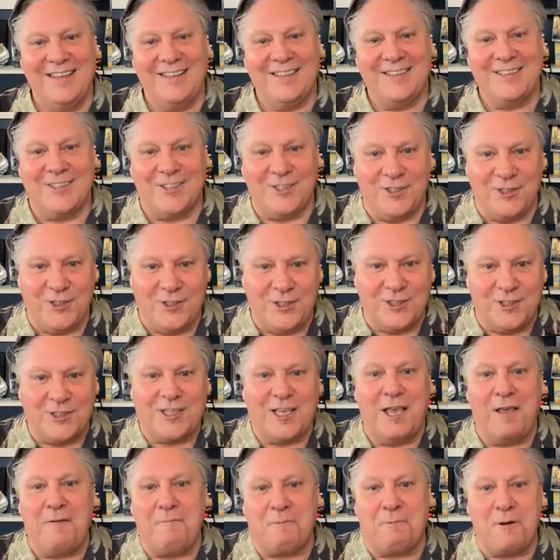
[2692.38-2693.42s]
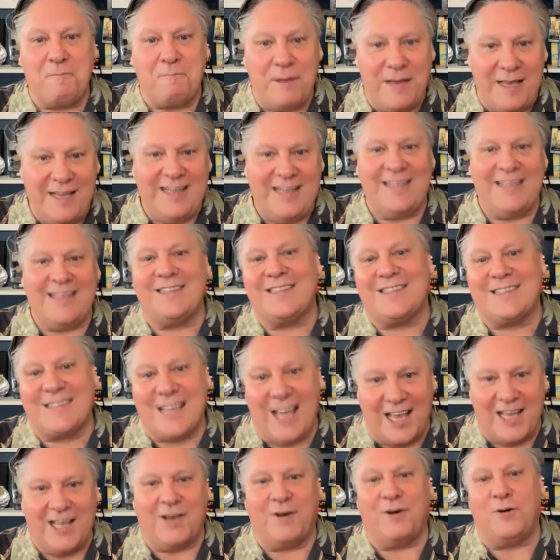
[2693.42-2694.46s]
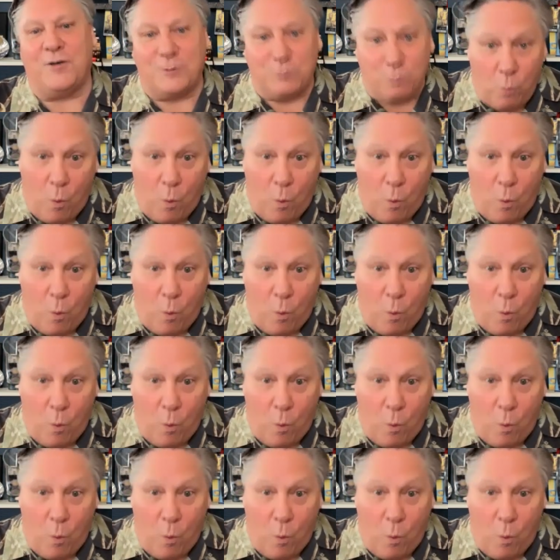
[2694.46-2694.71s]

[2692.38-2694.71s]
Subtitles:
So you just keep repeating the cycle.